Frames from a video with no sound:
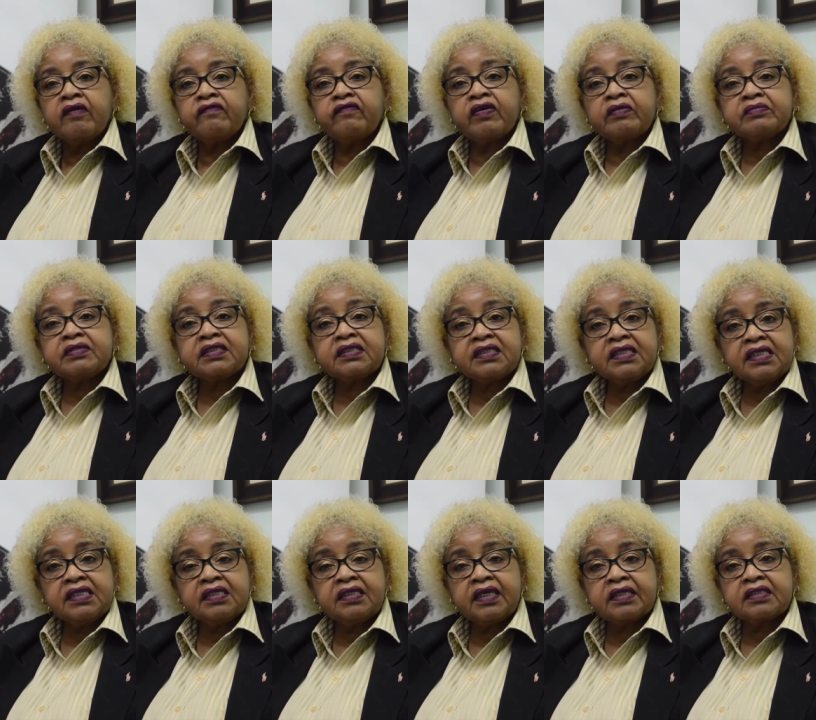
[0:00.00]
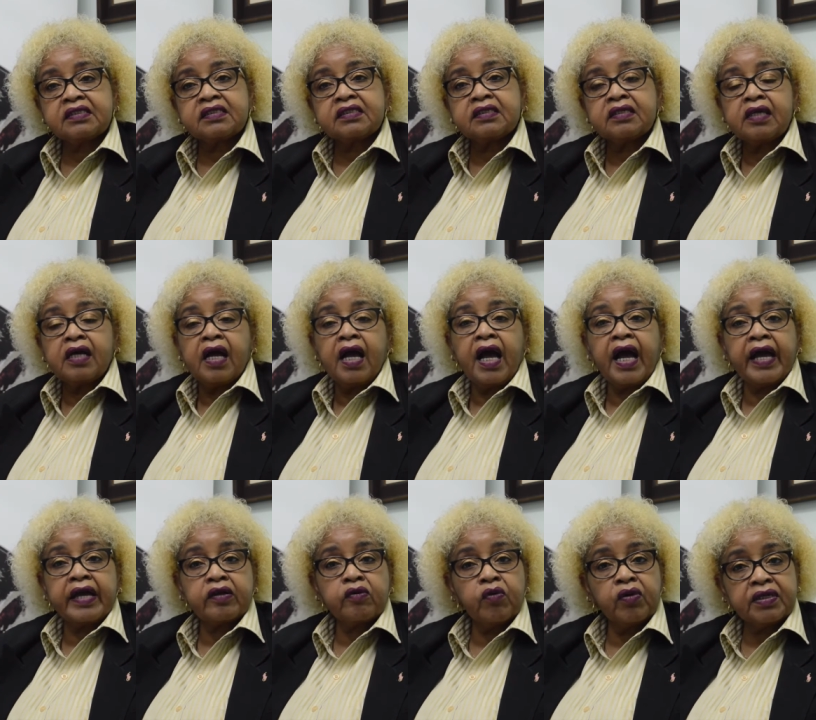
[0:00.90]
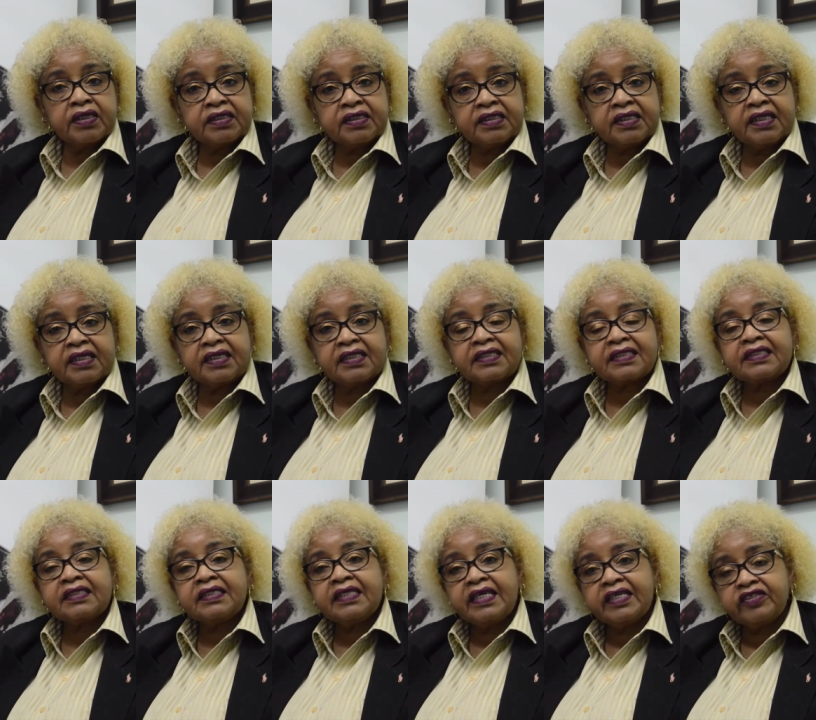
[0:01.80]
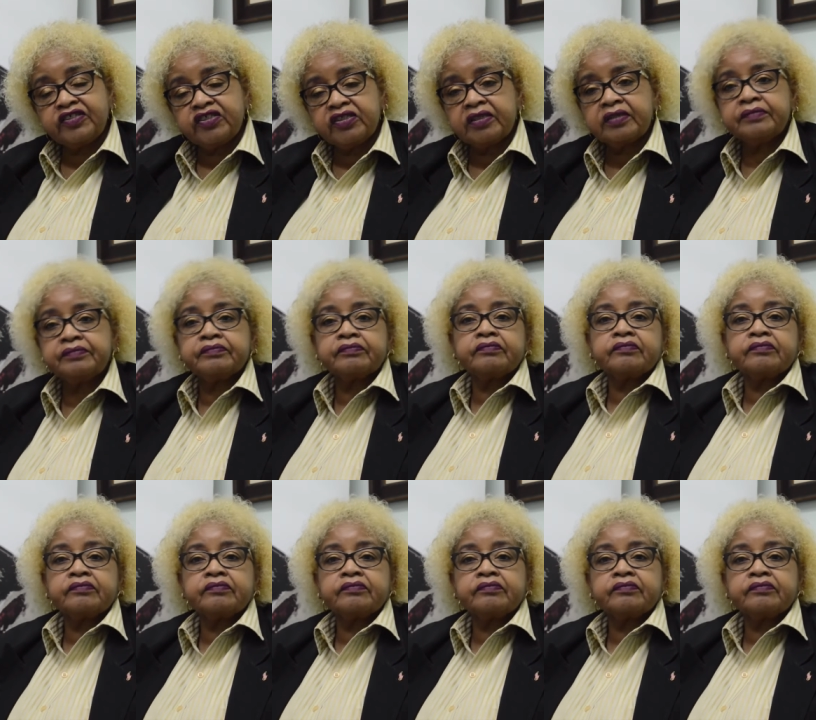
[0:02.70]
from steel that is high quality in its nature,